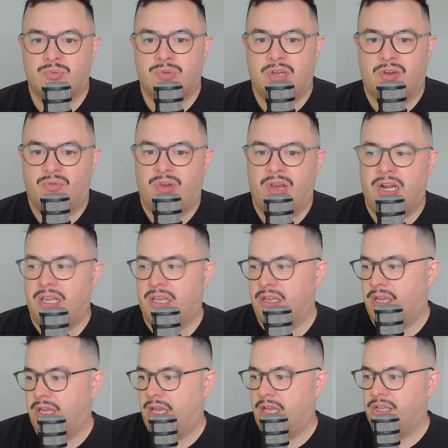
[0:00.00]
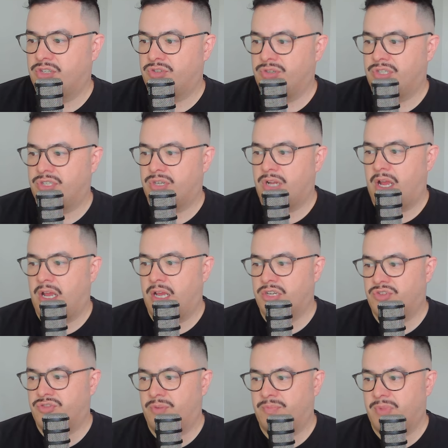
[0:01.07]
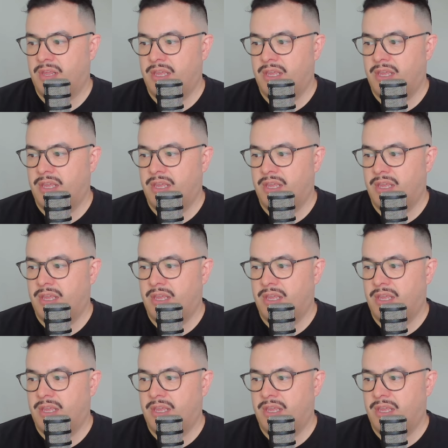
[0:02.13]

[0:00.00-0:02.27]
we are really injury stripped.